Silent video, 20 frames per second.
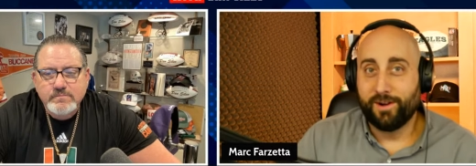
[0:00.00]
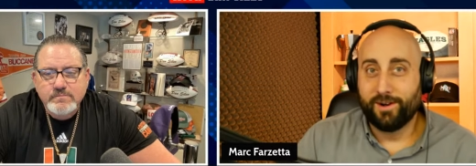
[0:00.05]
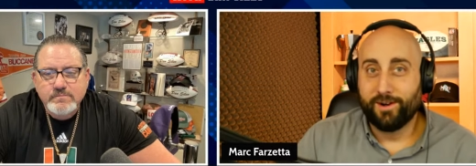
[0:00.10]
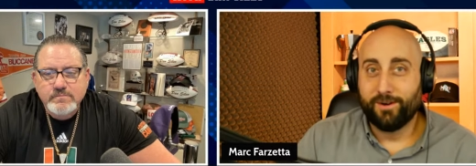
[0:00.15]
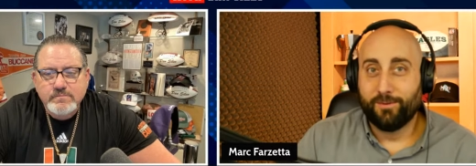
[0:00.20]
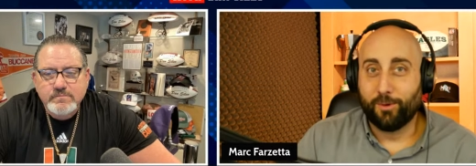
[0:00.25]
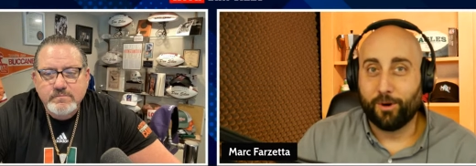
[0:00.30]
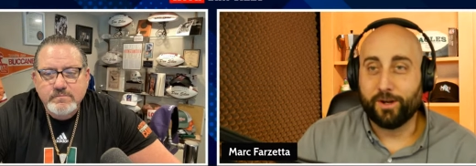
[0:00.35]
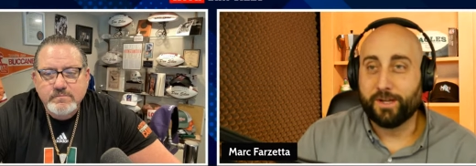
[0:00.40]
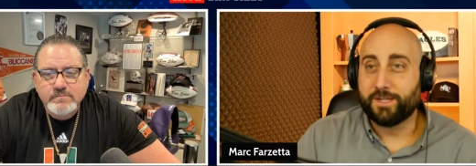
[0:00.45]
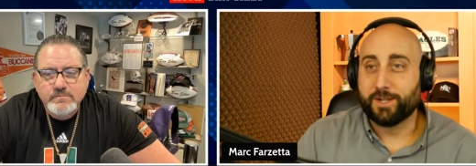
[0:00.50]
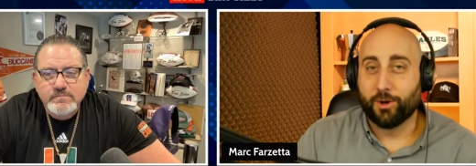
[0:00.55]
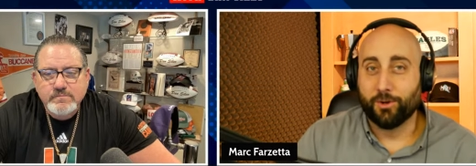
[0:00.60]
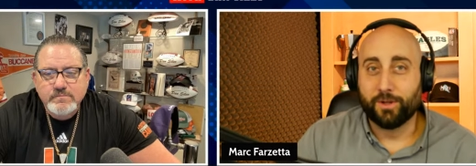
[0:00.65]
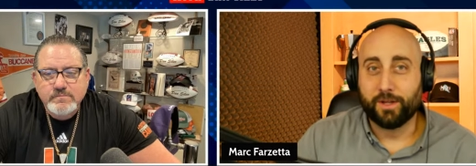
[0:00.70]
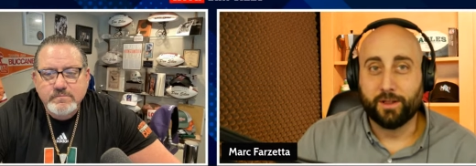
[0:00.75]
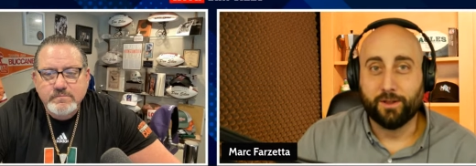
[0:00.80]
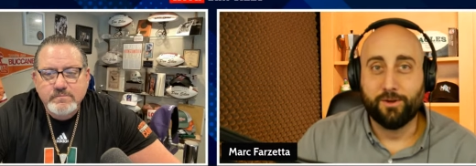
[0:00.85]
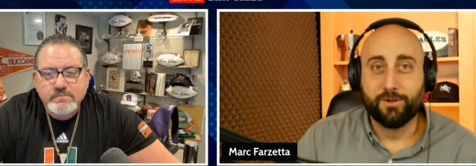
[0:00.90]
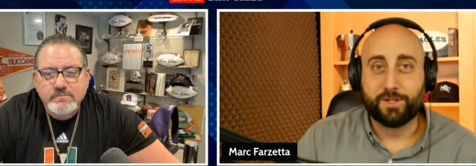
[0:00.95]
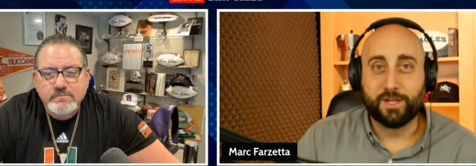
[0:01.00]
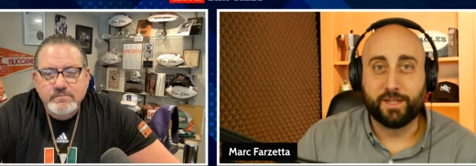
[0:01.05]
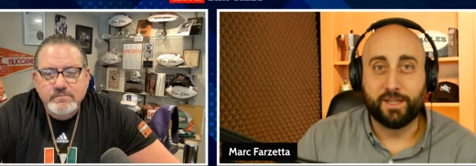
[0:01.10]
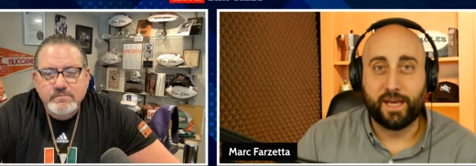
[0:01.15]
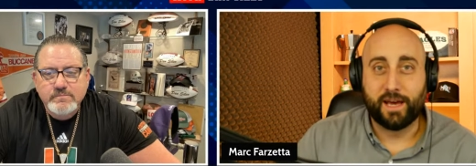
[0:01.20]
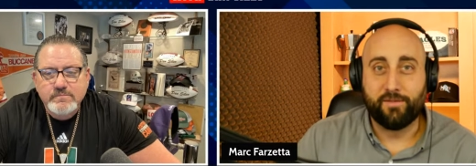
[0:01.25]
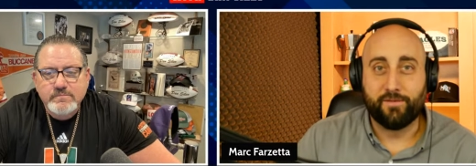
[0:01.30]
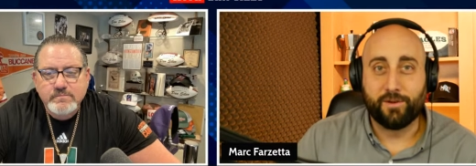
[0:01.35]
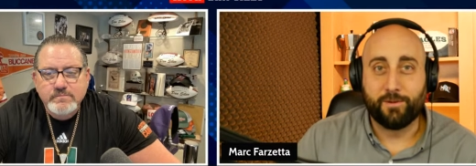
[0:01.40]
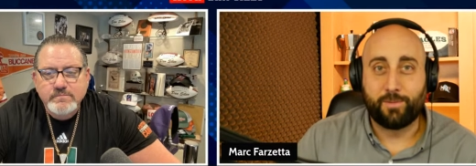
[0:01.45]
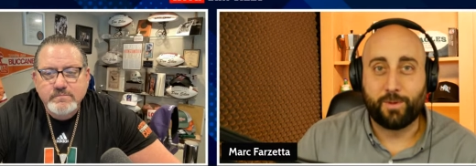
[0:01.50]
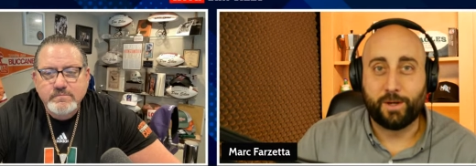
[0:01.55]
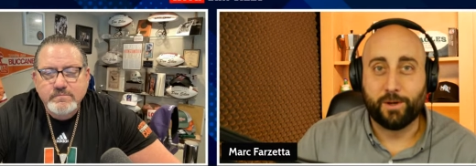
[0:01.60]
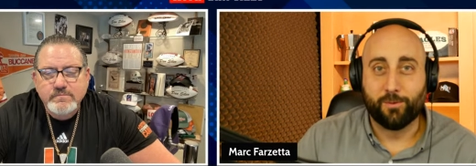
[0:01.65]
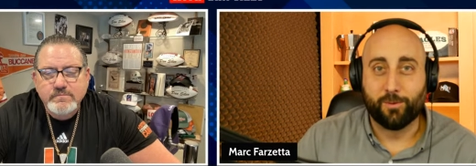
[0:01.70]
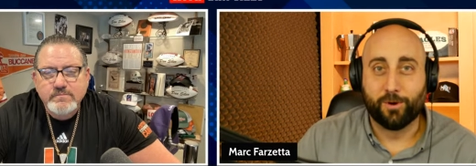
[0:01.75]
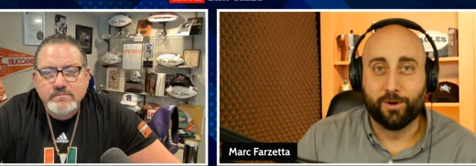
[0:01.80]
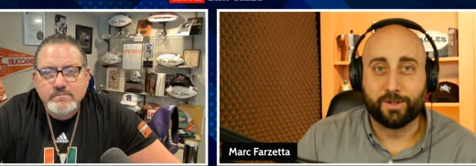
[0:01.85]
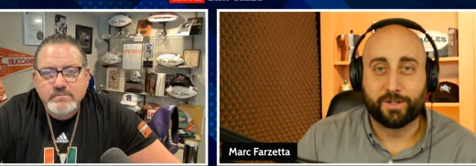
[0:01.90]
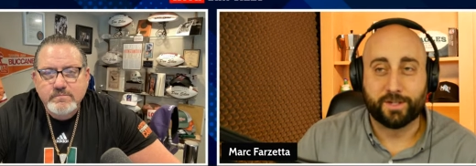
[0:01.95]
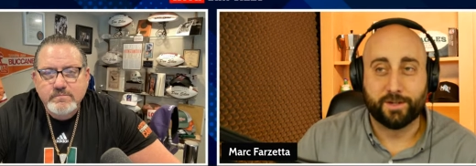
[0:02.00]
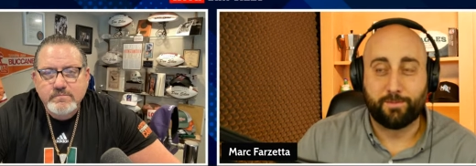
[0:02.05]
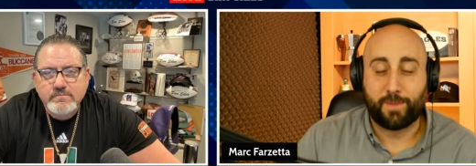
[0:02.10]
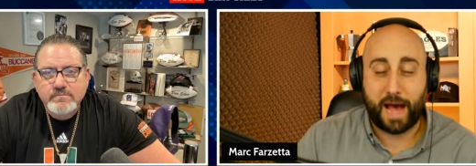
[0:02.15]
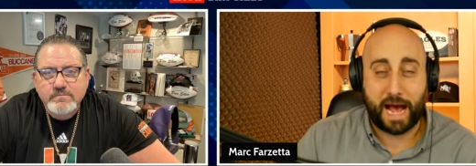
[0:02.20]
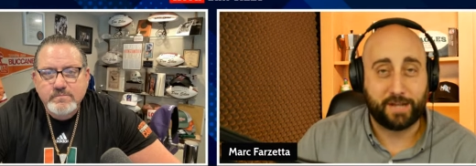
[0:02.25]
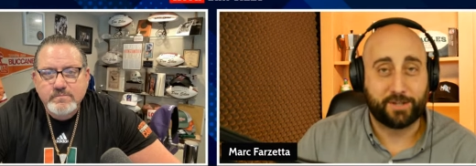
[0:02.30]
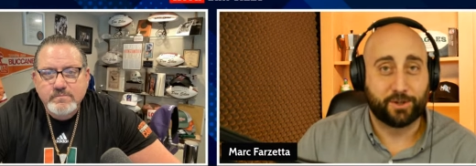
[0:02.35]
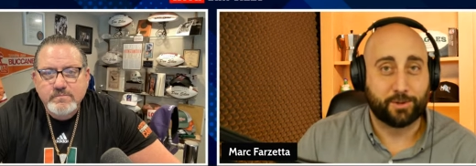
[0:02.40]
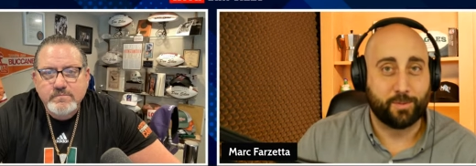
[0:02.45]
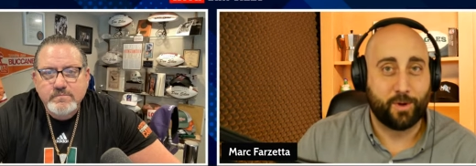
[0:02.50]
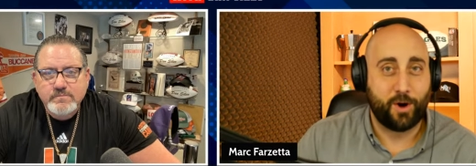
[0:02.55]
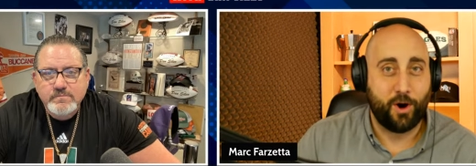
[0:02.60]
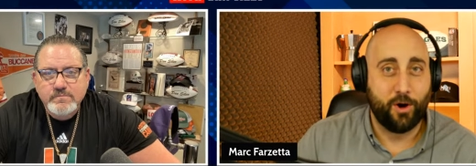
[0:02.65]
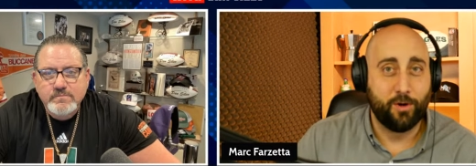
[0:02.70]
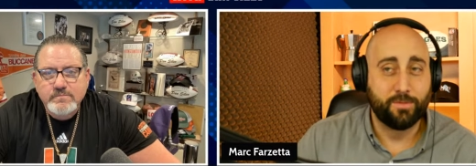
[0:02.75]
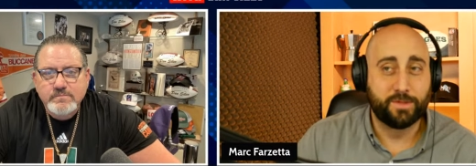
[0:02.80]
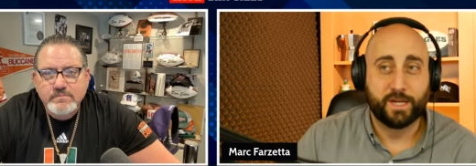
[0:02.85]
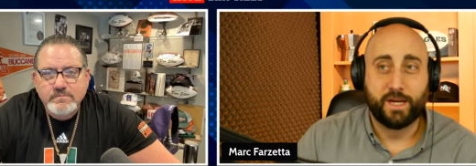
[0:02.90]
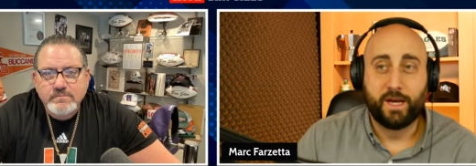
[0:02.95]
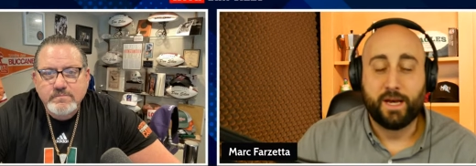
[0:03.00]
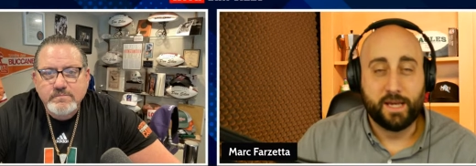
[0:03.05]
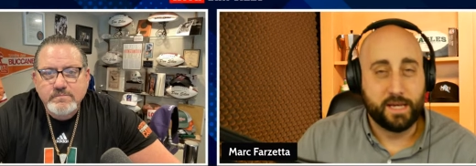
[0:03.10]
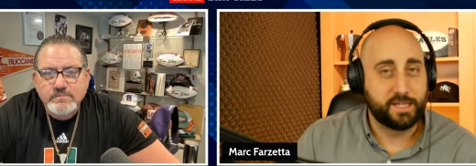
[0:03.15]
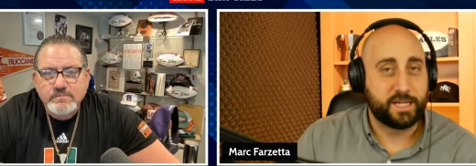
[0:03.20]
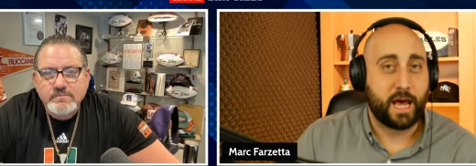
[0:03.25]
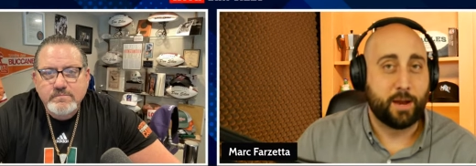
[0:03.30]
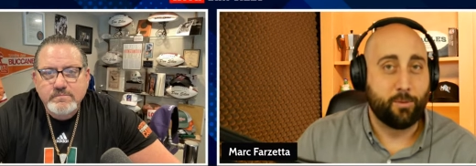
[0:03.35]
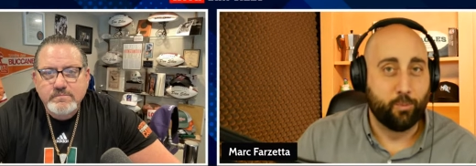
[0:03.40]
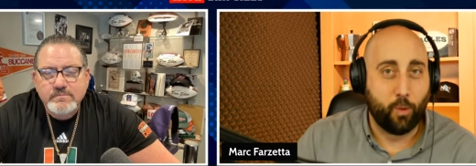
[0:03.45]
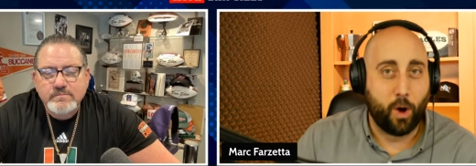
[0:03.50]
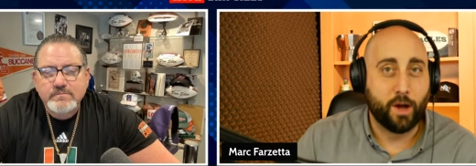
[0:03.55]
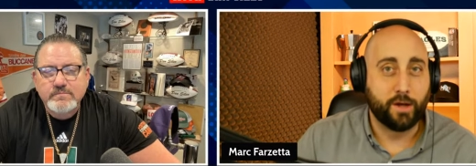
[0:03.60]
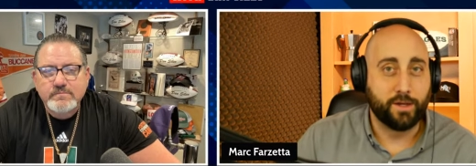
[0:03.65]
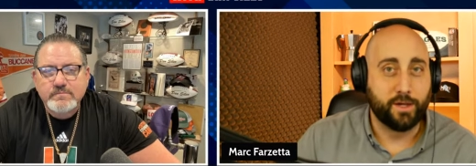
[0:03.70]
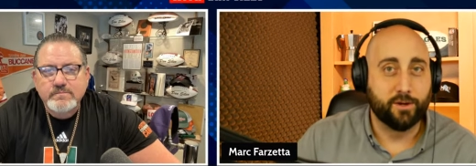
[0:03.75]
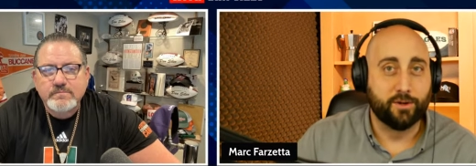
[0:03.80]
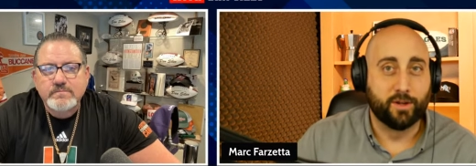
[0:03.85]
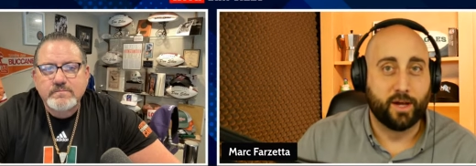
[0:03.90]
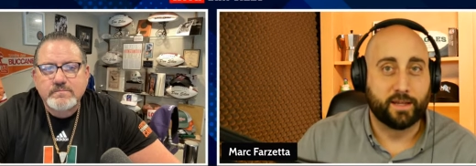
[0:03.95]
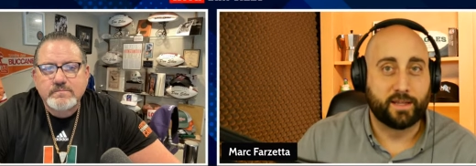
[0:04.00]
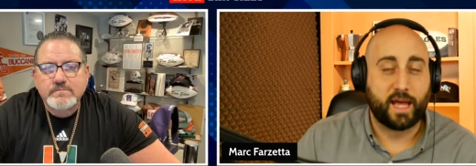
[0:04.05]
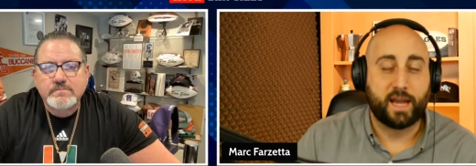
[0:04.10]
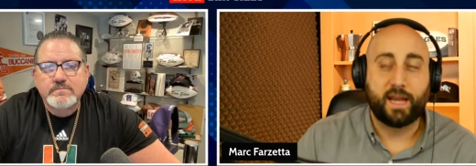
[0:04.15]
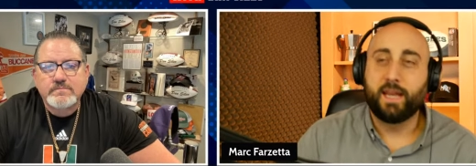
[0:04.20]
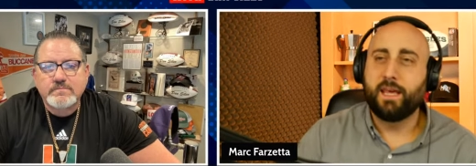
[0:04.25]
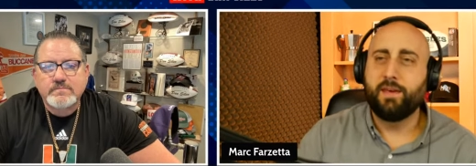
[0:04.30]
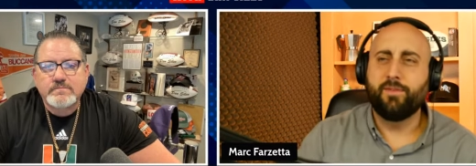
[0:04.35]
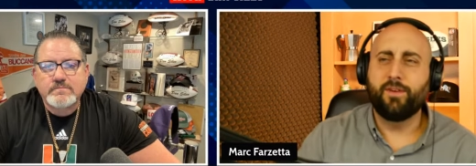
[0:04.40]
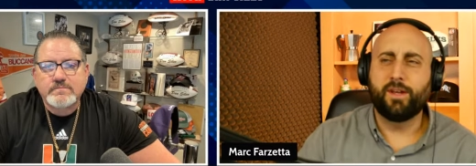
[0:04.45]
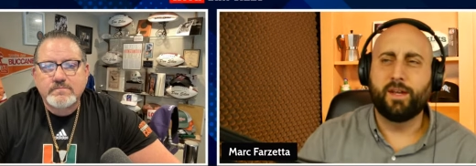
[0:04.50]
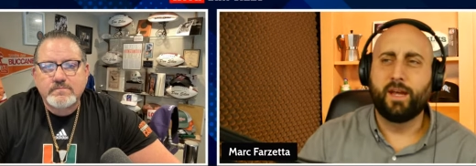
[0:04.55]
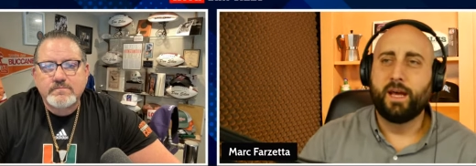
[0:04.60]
Speaker 1: where he's only losing the MVP award to Patrick Mahomes, he's had one year like that. And even,